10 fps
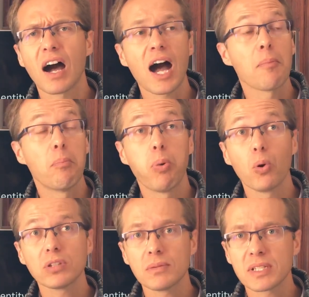I
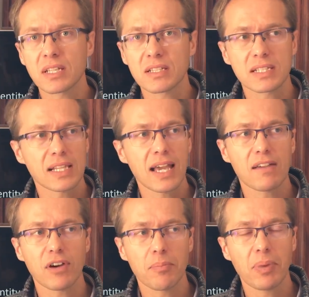bought him as a slave.
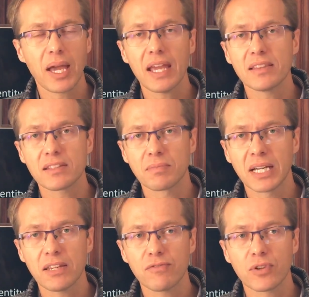I paid this
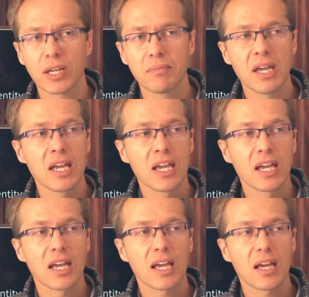money for him.
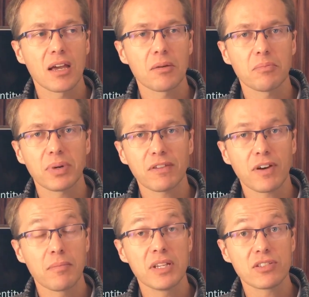But if I
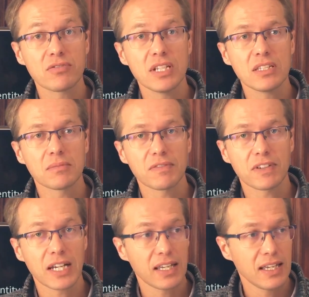mistreat him, if
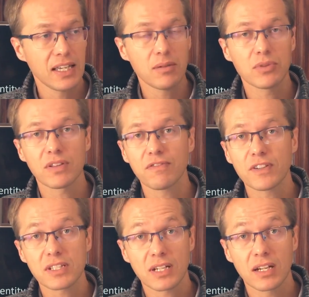I hit him with a
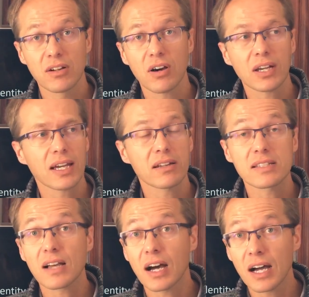fist and I knock out
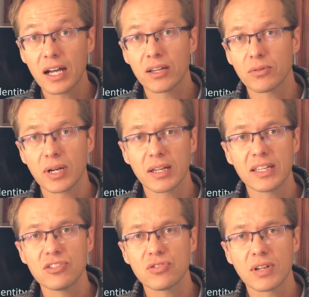his eye or I
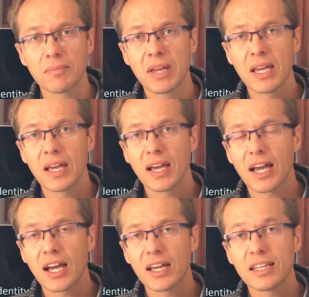injure him
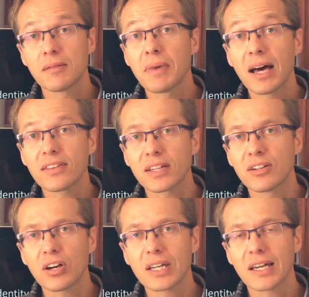uh, in the mouth, I
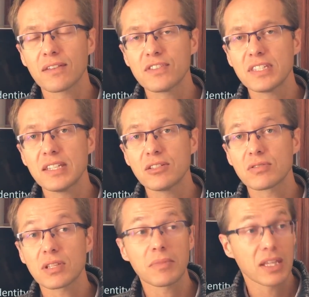knock out, if it's teeth or
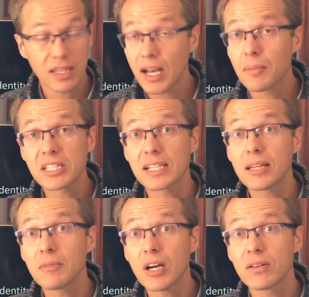something, then I must let
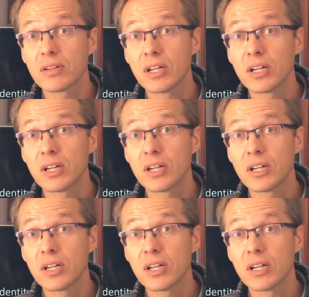him go.